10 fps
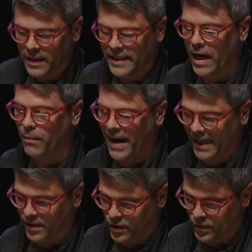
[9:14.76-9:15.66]
down
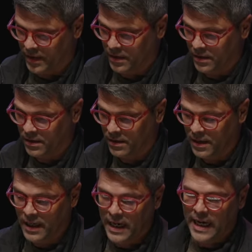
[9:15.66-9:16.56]
Madden Street
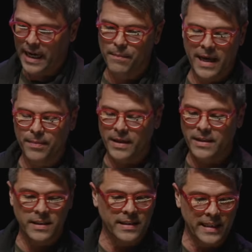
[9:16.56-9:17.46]
and maybe
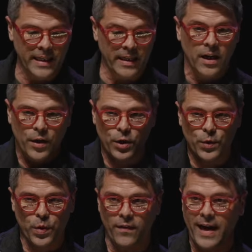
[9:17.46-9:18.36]
just see there's
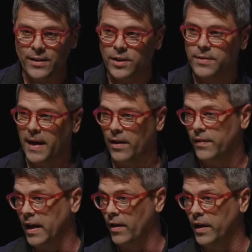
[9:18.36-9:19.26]
12 houses down,
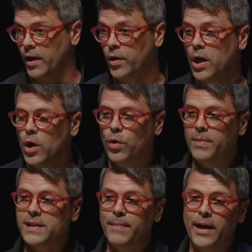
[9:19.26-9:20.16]
down there where
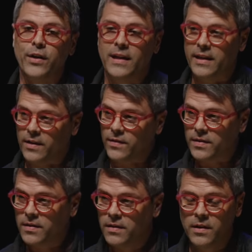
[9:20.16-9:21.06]
Miss Mary
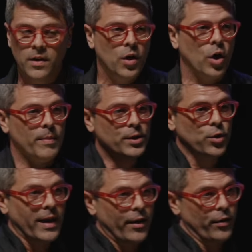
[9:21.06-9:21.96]
lives or
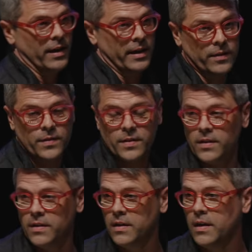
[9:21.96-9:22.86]
Mr. Larry lives?
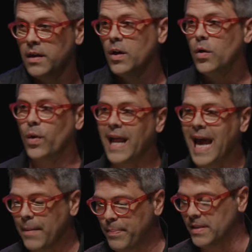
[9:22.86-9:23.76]
What
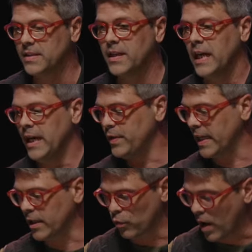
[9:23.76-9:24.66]
happens if you
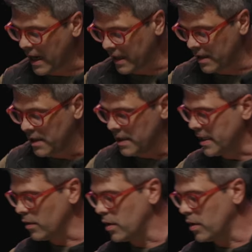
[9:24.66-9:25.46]
take a right down